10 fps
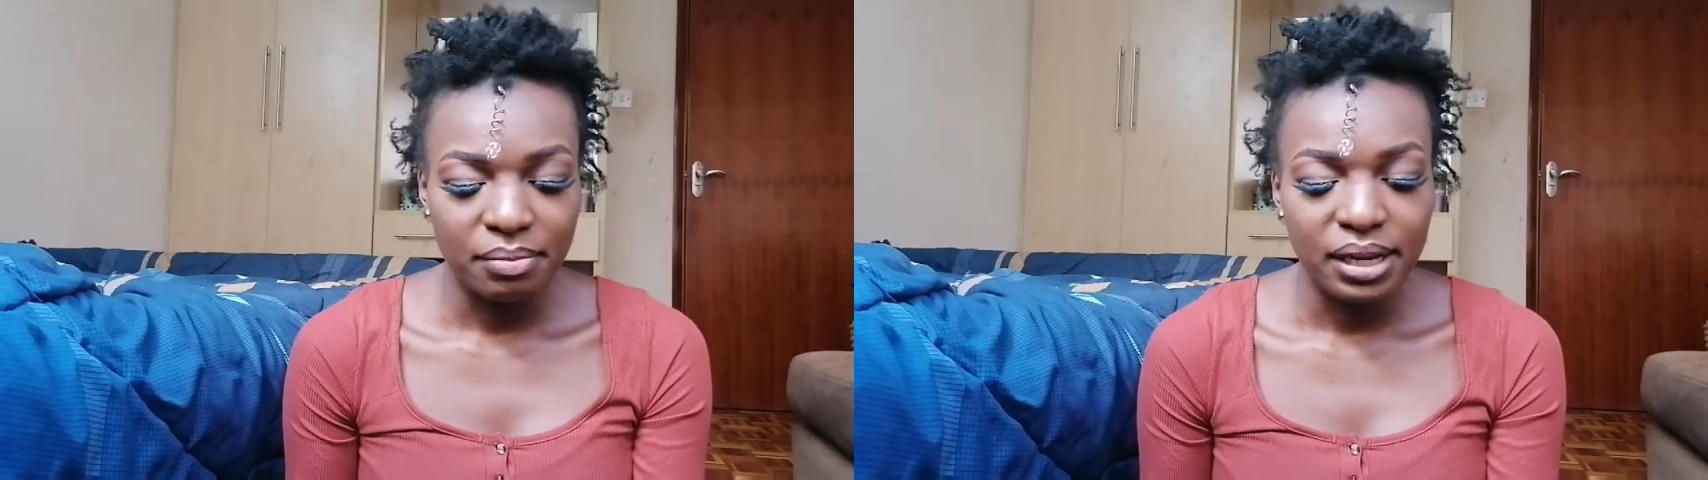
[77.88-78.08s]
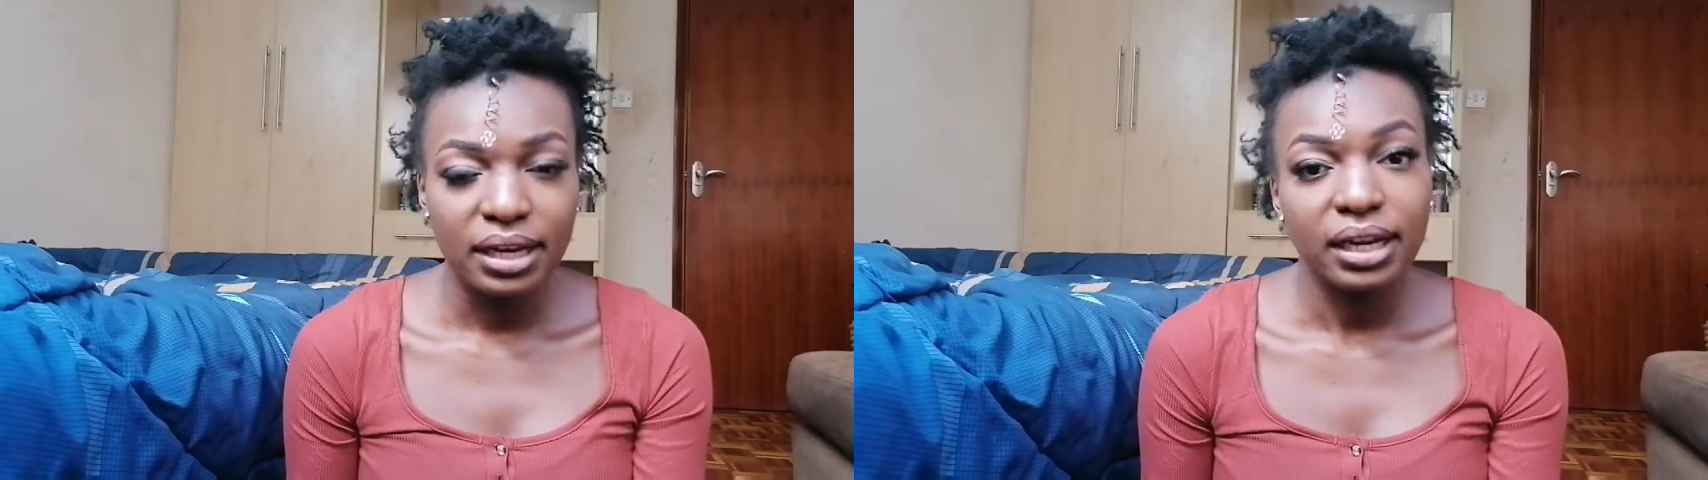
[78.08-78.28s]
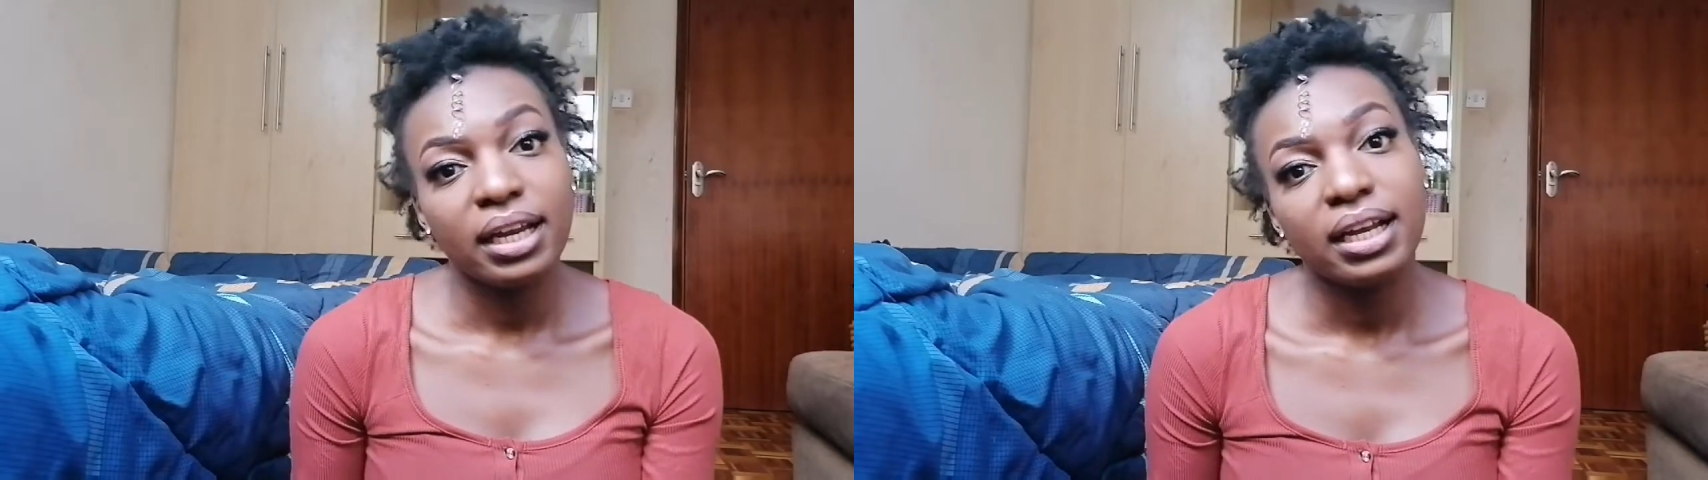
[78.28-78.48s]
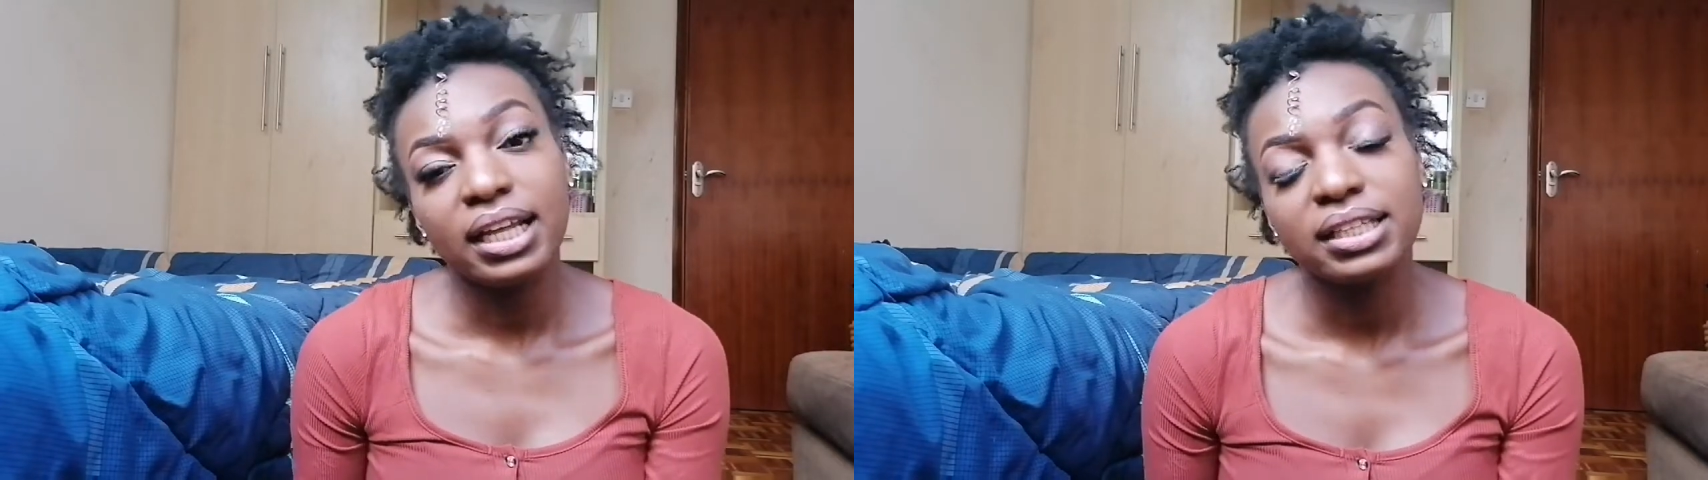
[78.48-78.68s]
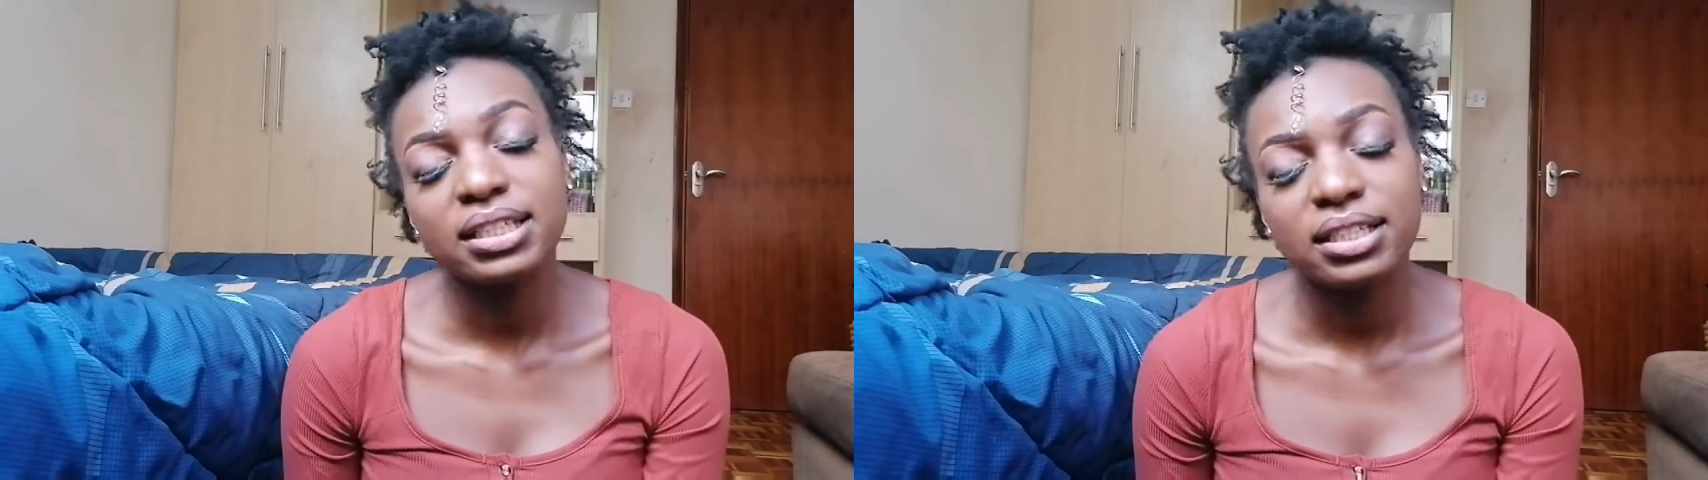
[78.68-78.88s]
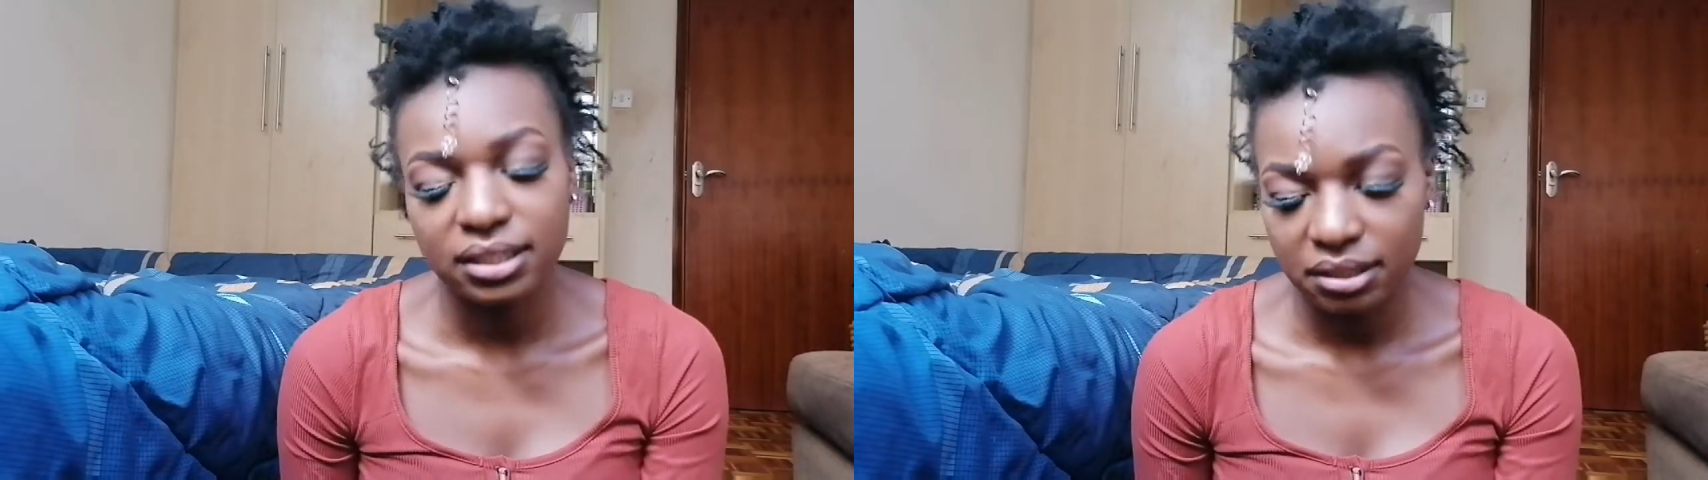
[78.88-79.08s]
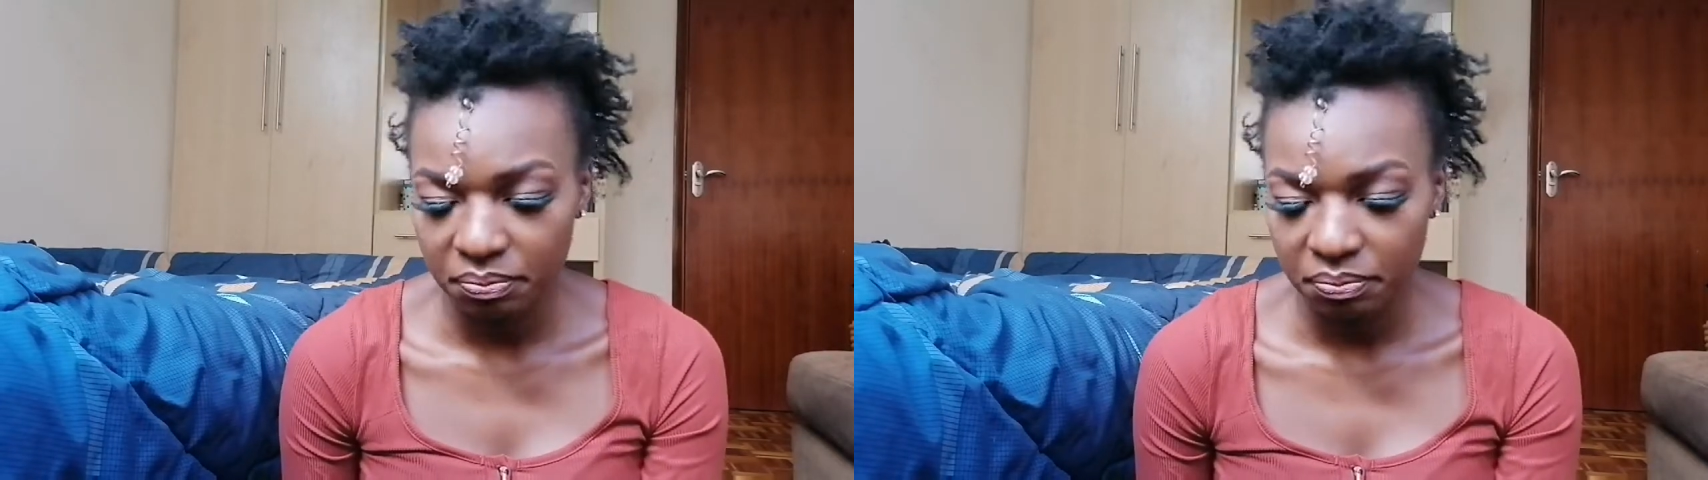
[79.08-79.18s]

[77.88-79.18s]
But let's just